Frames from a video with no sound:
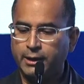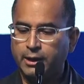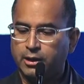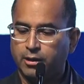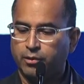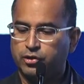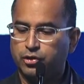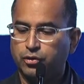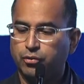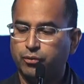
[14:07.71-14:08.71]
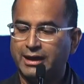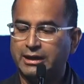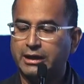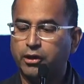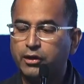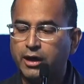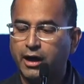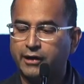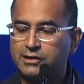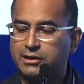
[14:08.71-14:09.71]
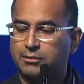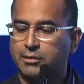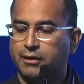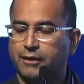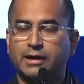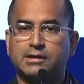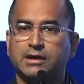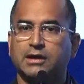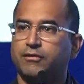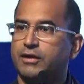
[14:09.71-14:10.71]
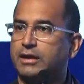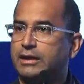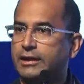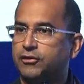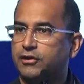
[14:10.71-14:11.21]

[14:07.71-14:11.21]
Number two, we clear the ostium of any significant lesion.